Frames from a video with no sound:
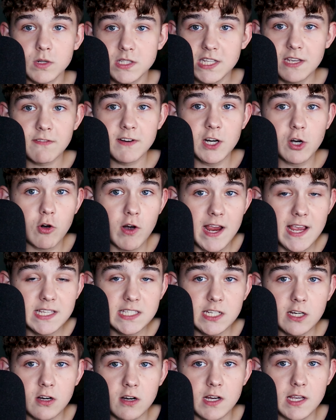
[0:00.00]
What's even
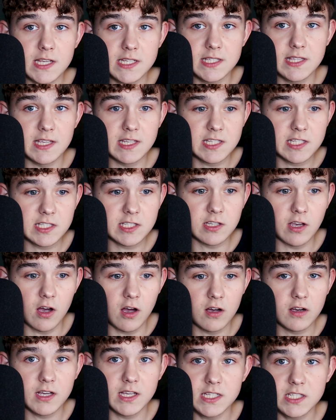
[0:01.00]
crazier is this
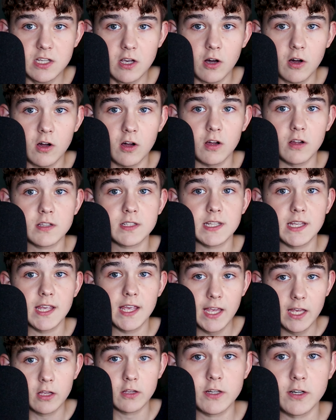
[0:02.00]
song is called
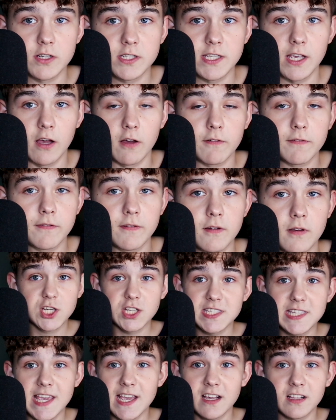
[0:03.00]
Ill Yourself.
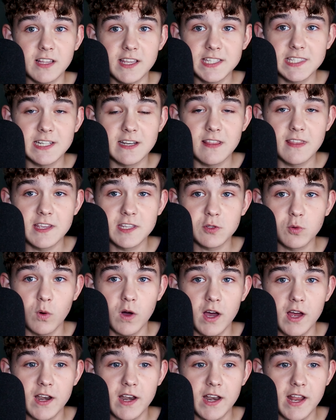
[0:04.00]
Just take a listen to this
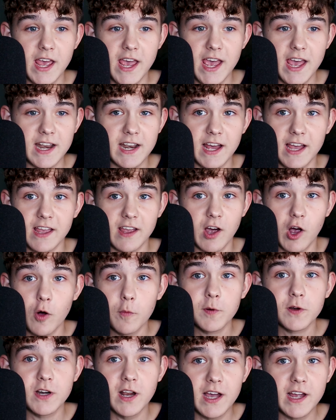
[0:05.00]
one, and I
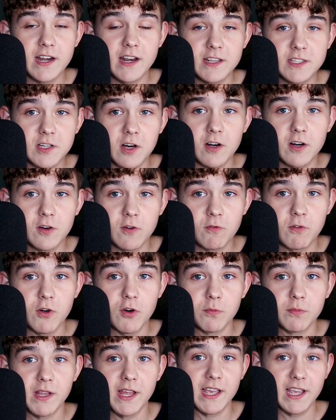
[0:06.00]
hope you're not in a dark
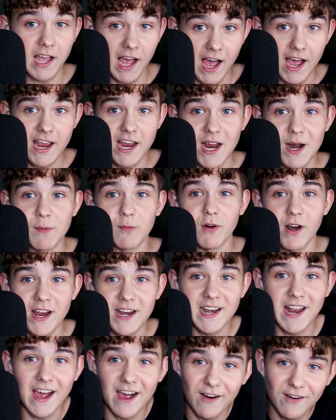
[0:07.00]
room like I am
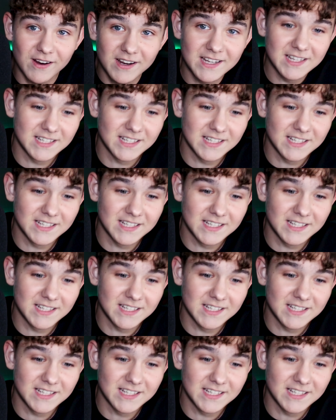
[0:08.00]
right now.